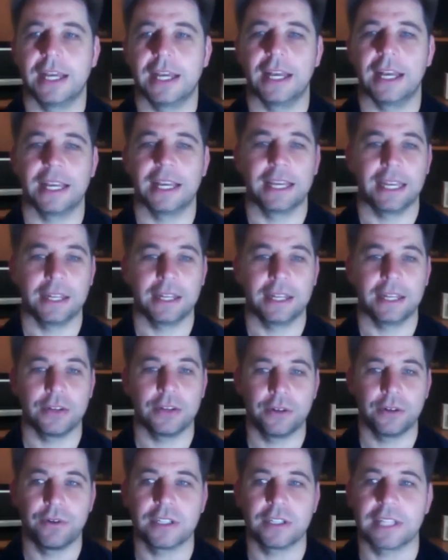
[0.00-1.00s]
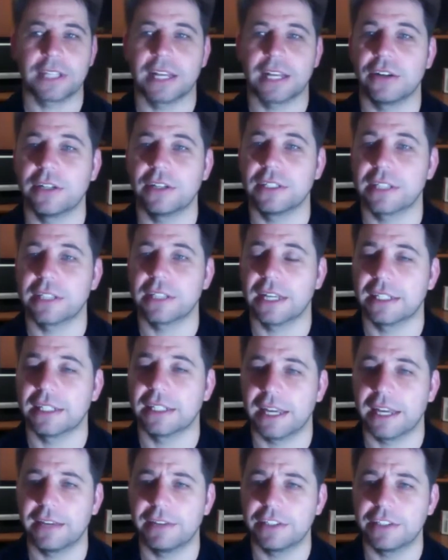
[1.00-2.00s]
again, good advice, Alois and
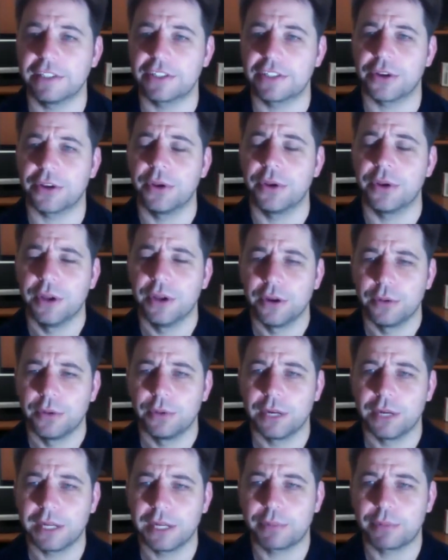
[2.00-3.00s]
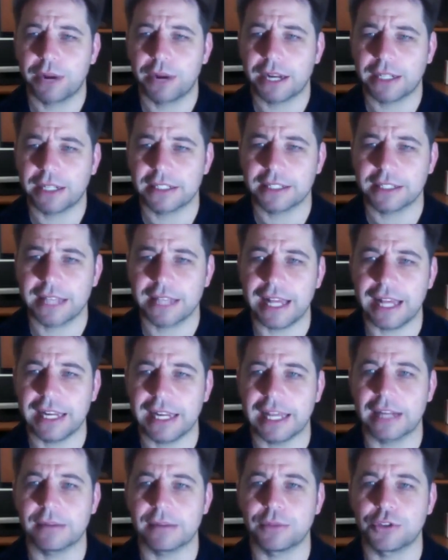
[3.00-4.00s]
David. So really practice that, and
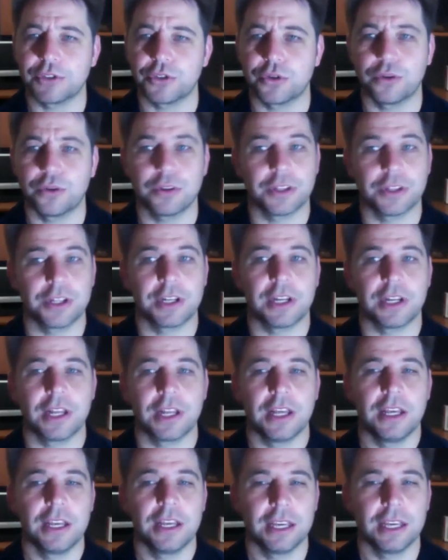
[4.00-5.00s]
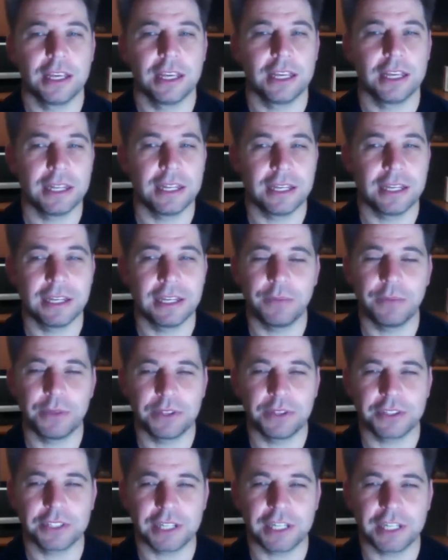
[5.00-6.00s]
I'm sure that with
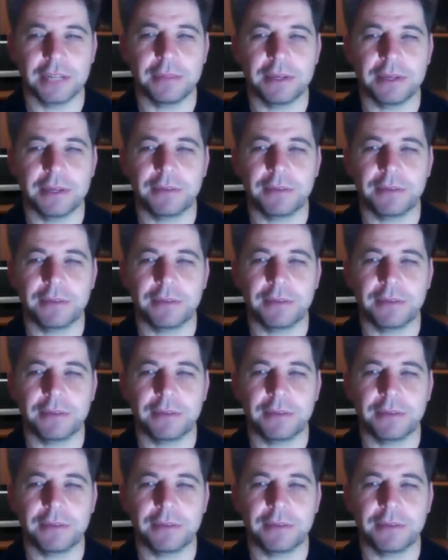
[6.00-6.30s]
just a little bit of